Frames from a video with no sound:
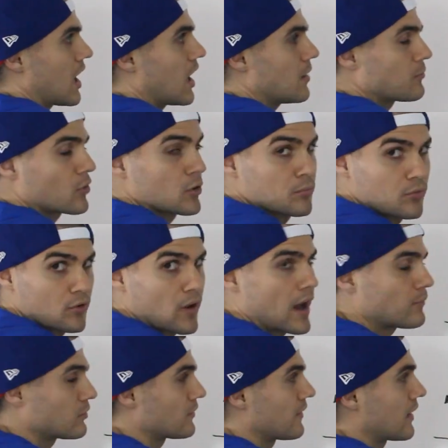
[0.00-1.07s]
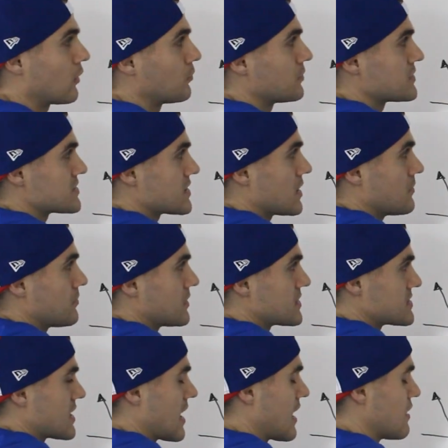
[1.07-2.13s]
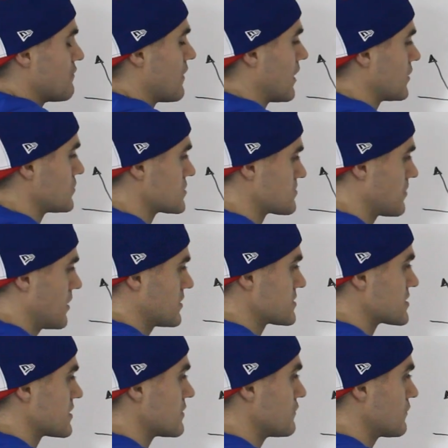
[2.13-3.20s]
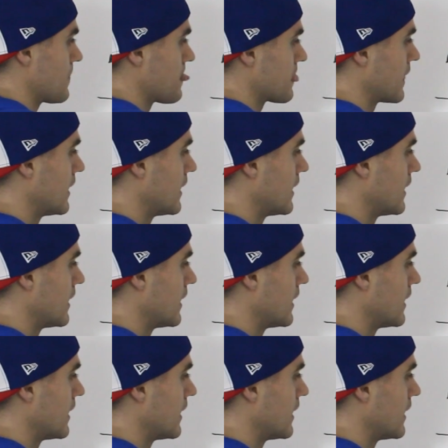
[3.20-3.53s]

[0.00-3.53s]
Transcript: up or a parabola that opens up because the a value is positive.